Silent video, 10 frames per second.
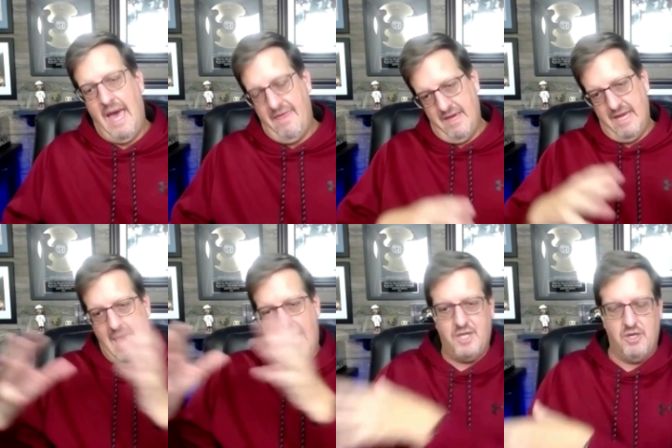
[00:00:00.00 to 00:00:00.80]
and then
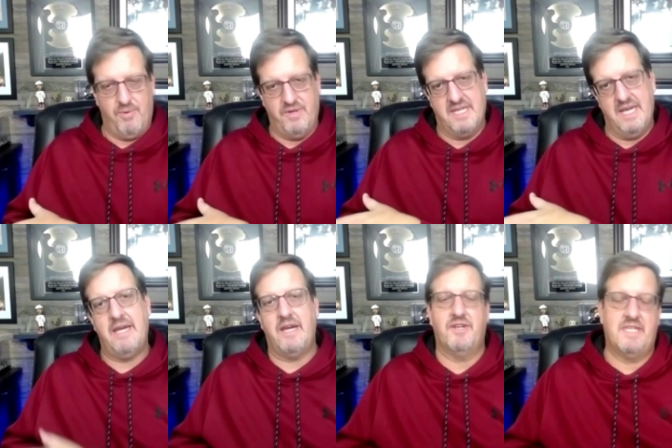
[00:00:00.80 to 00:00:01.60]
as you're
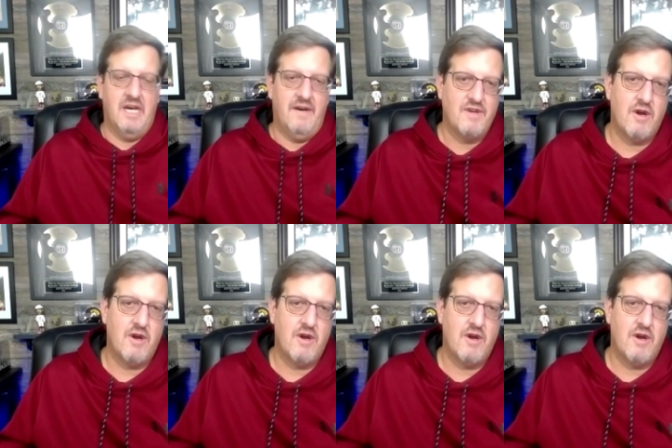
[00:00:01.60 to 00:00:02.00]
presenting yourself,